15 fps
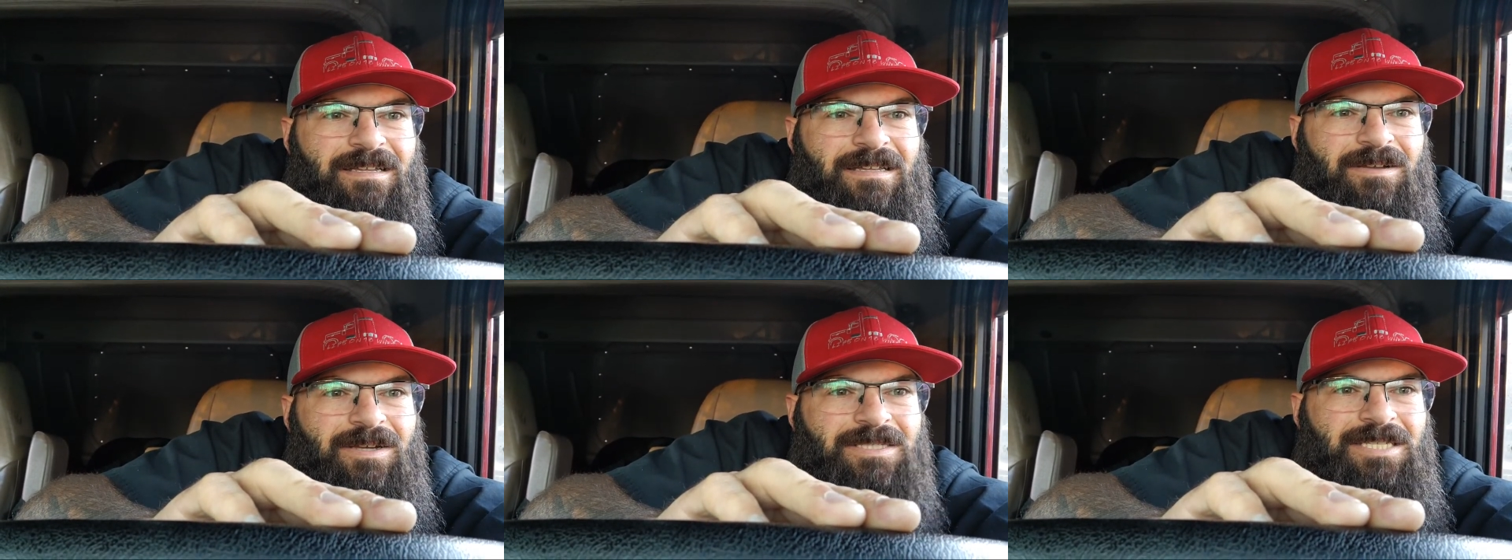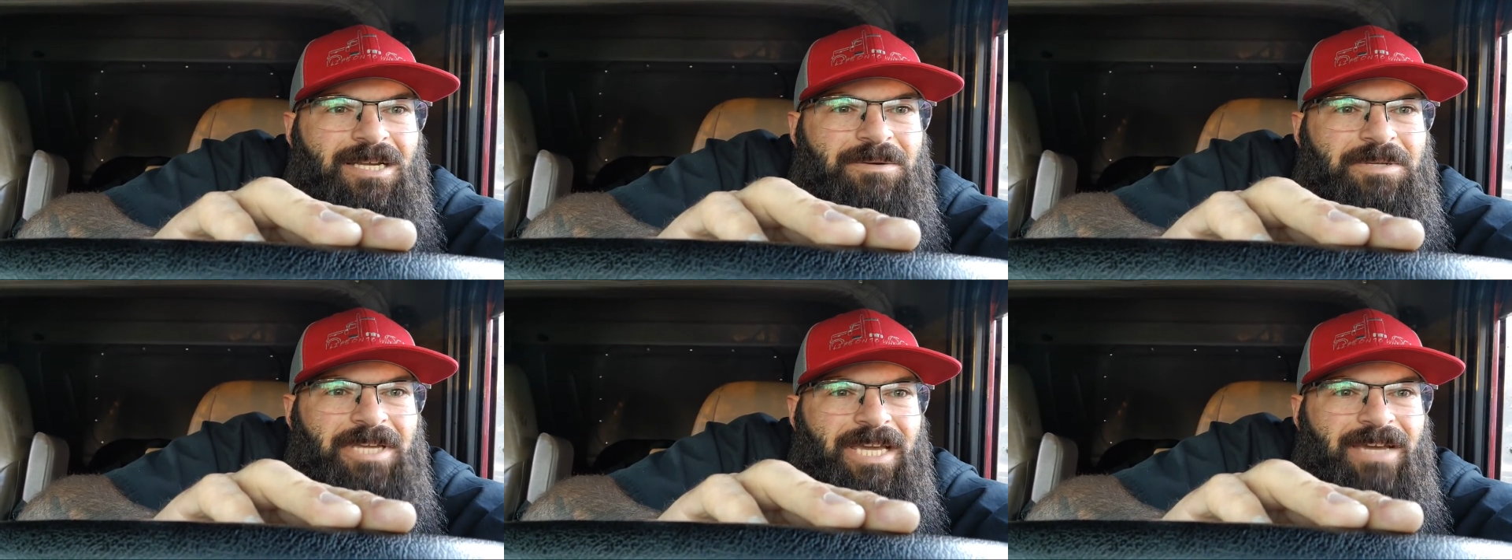What's
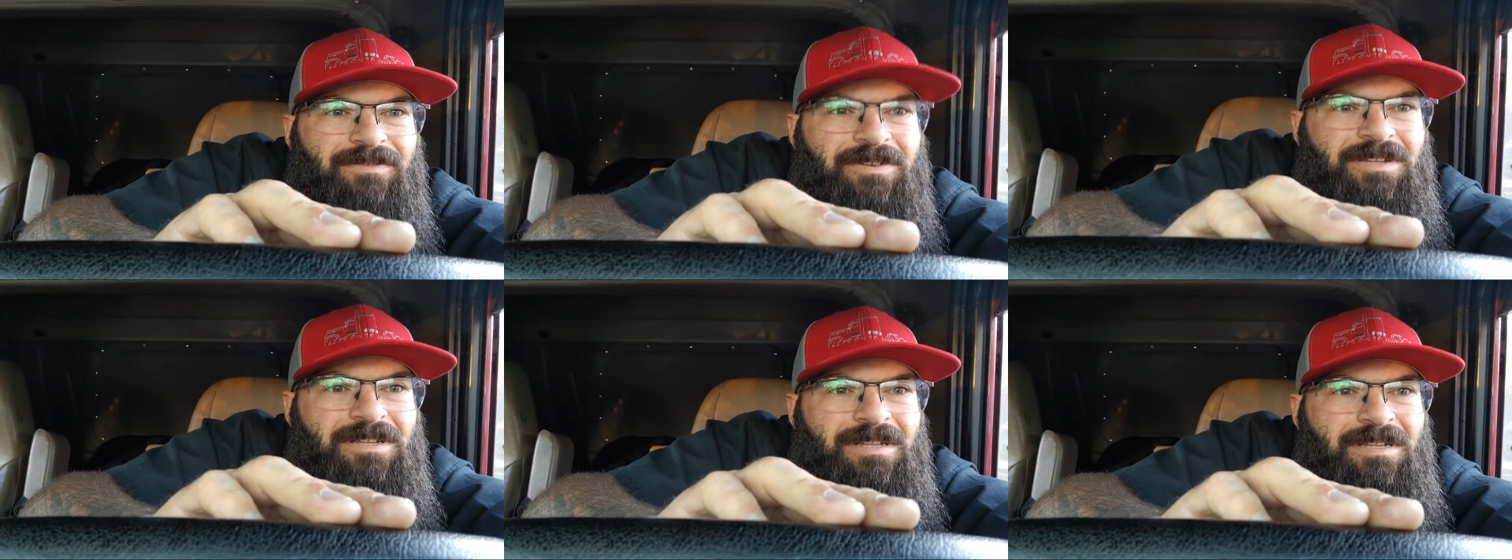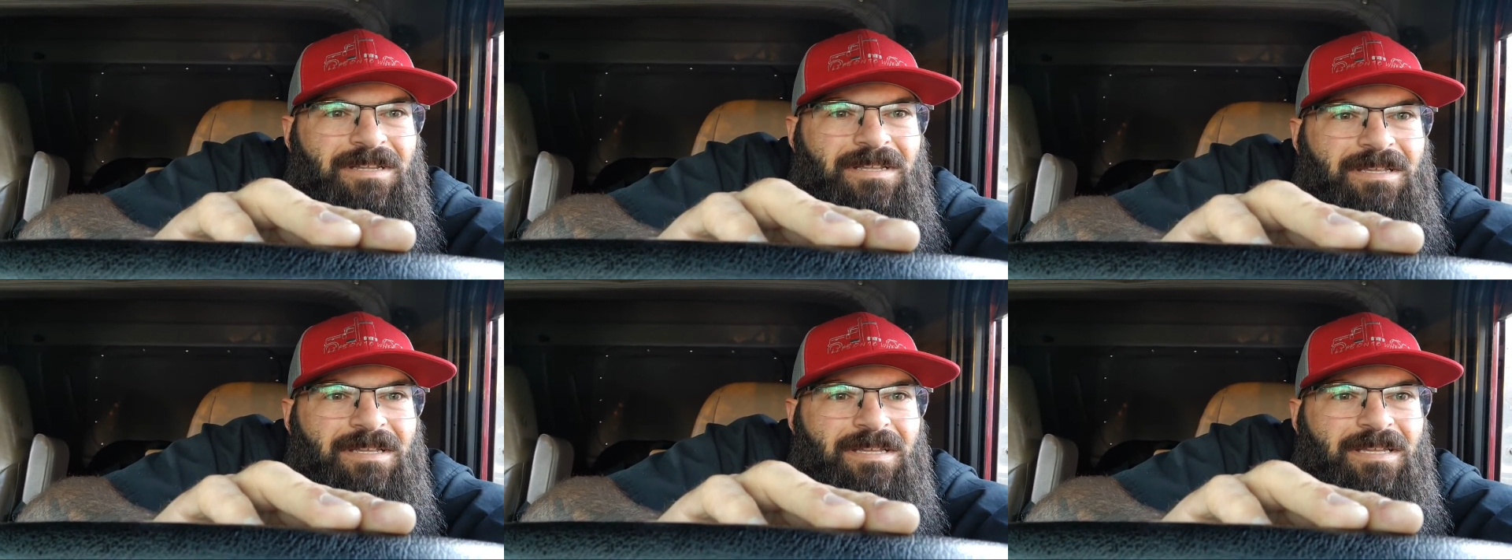up, Kevin?
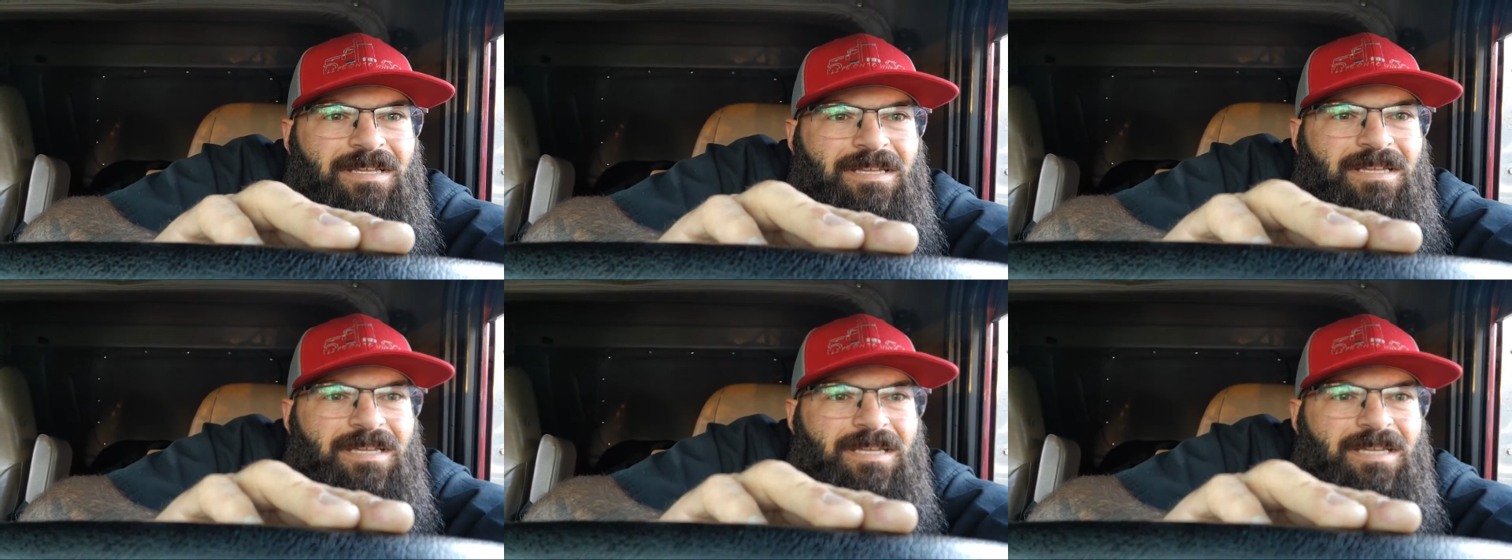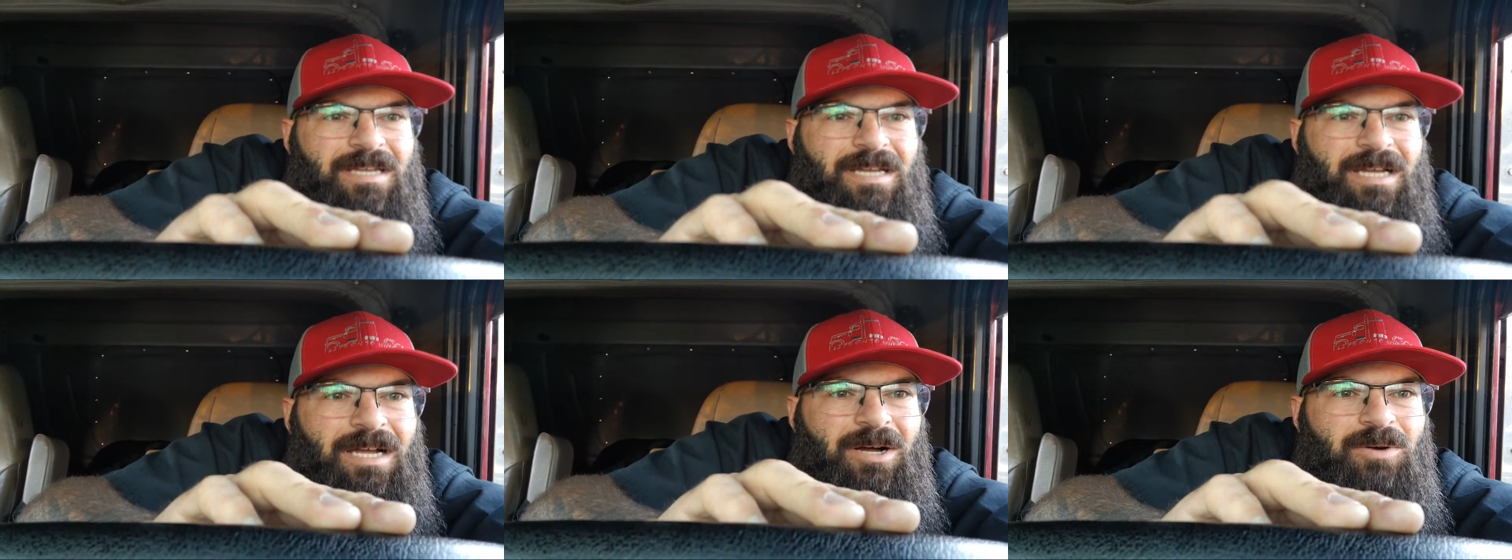
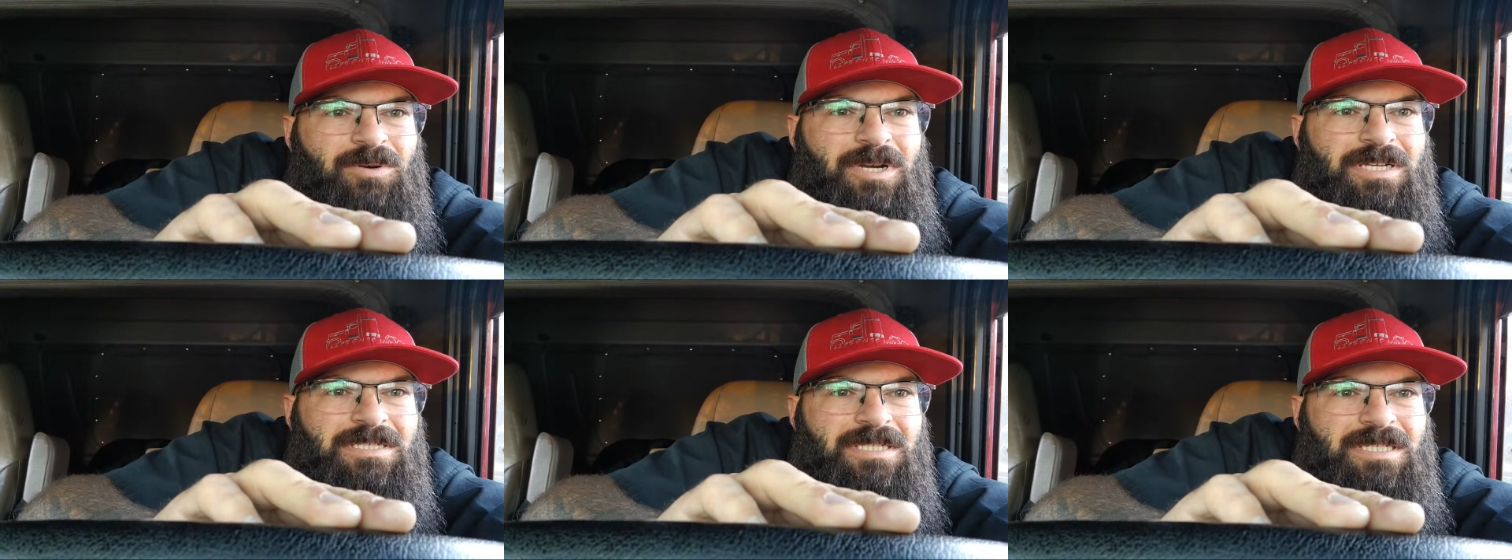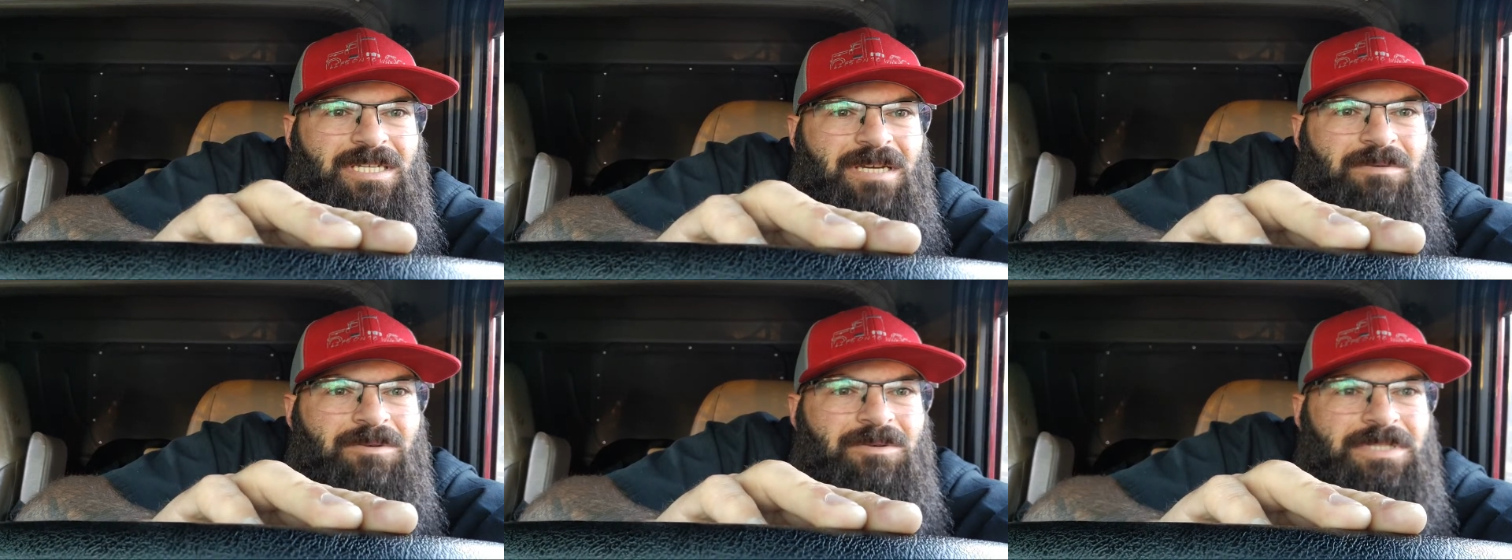Old Rusty
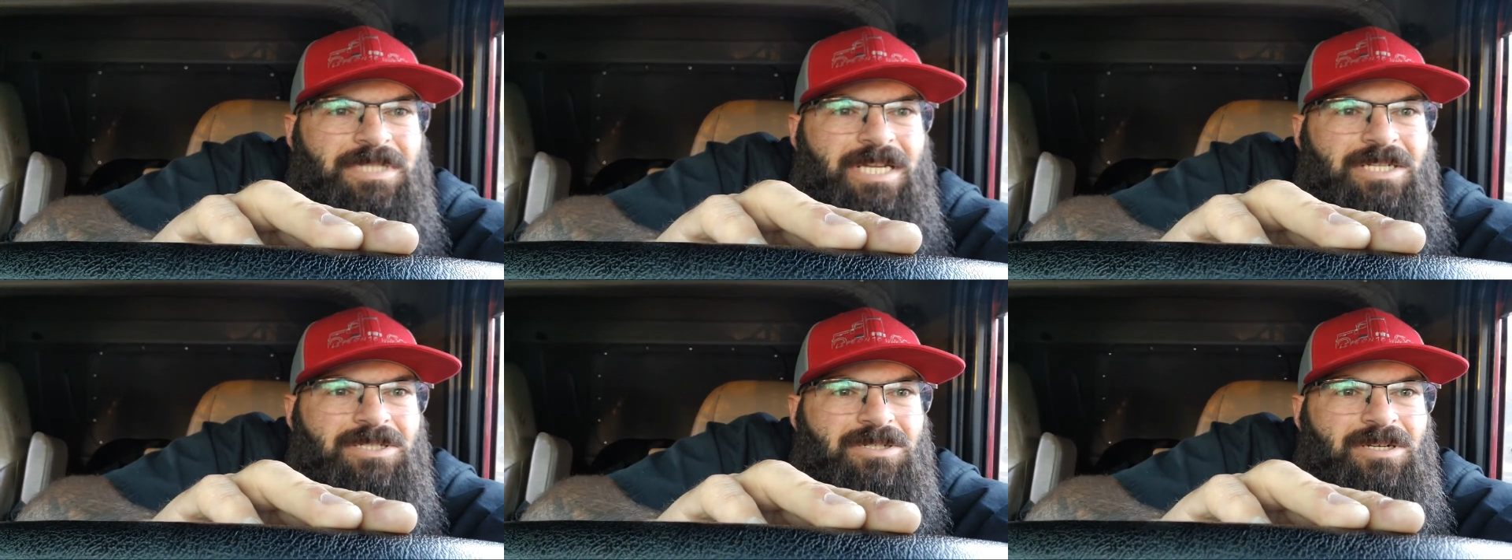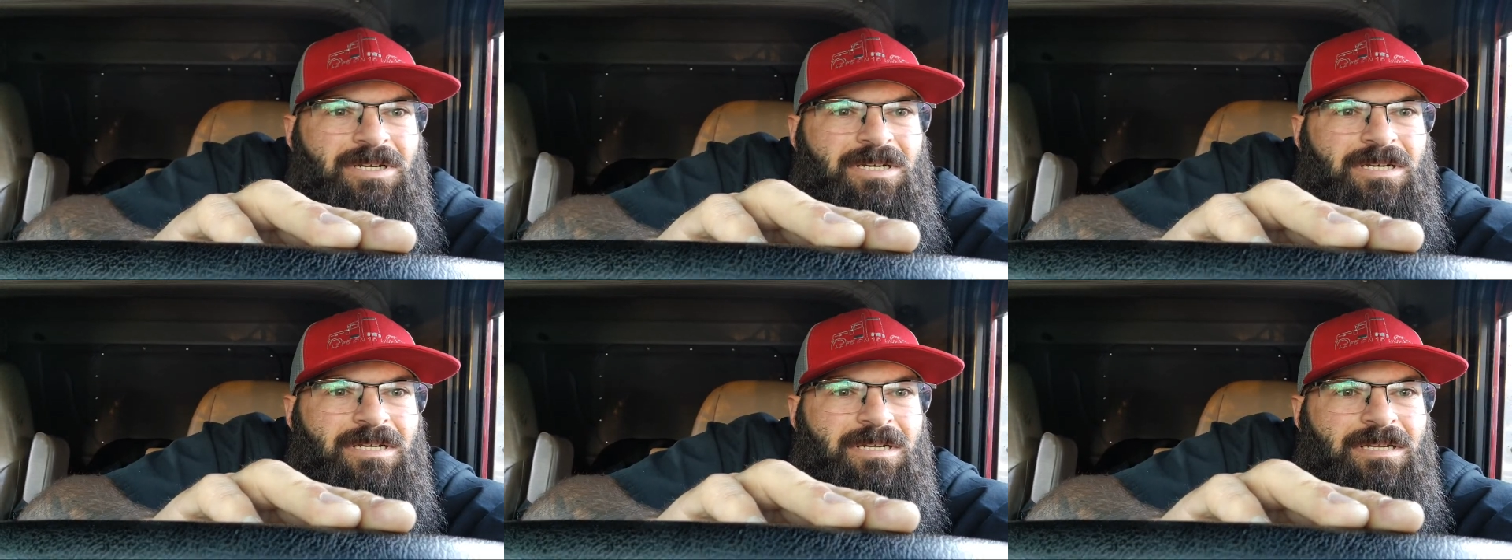coming with that
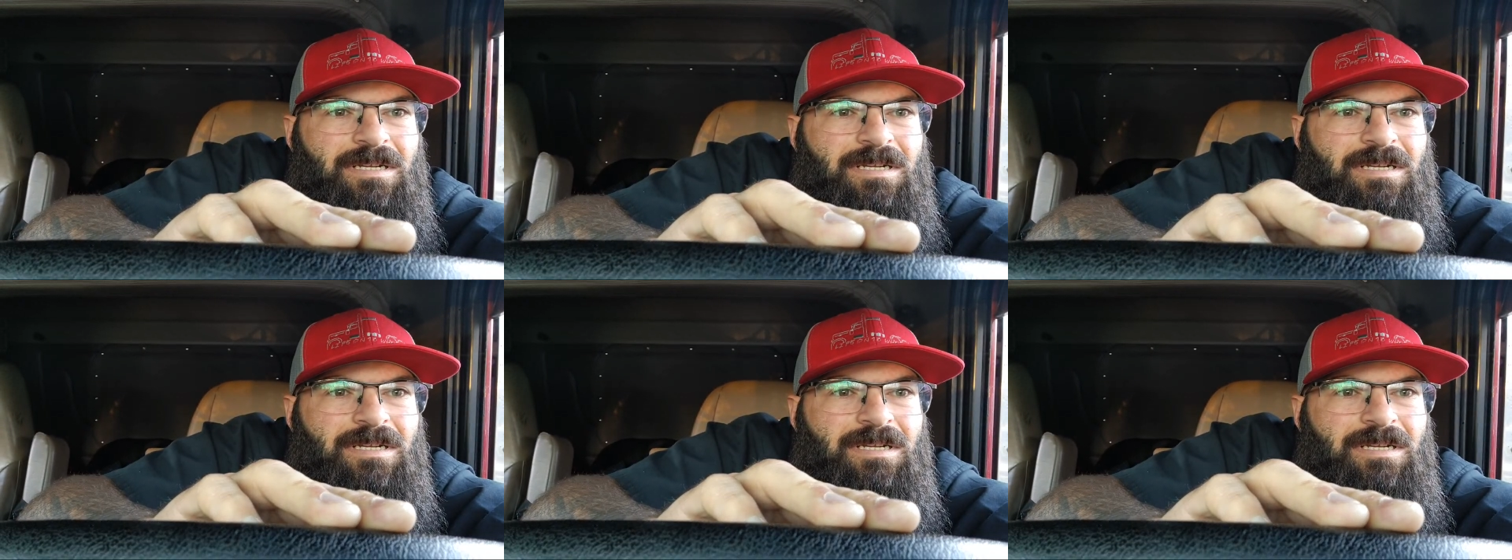truck.